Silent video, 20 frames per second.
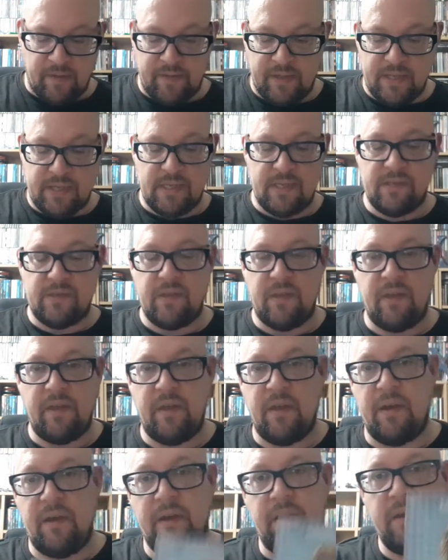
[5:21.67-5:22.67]
This is
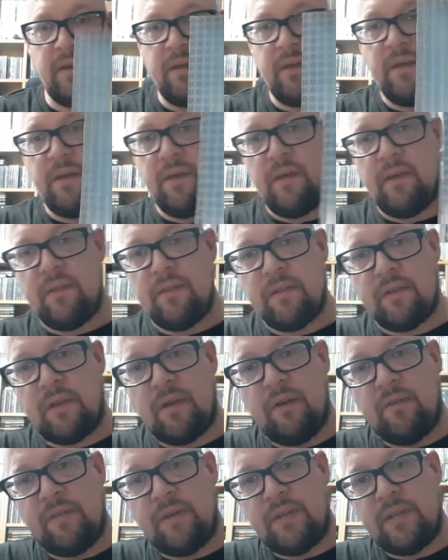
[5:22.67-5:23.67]
the uh, the
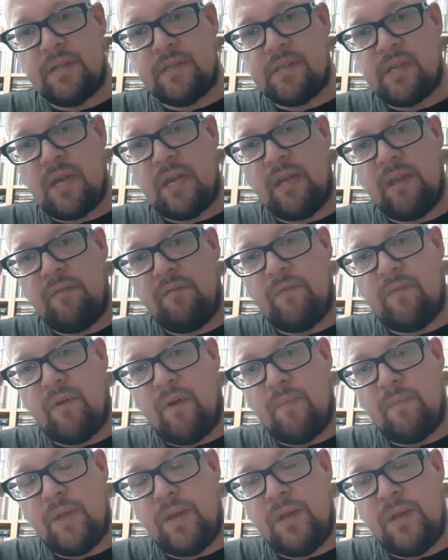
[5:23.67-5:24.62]
cover that's taken from the